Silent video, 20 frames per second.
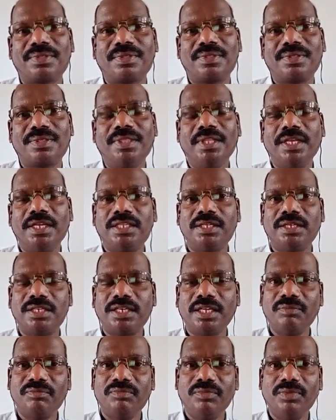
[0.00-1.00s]
That's the
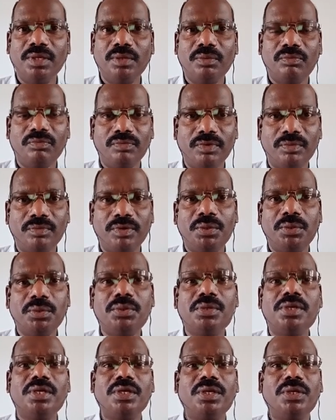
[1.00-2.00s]
term we want
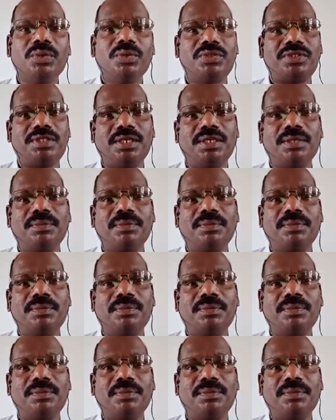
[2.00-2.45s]
to use there.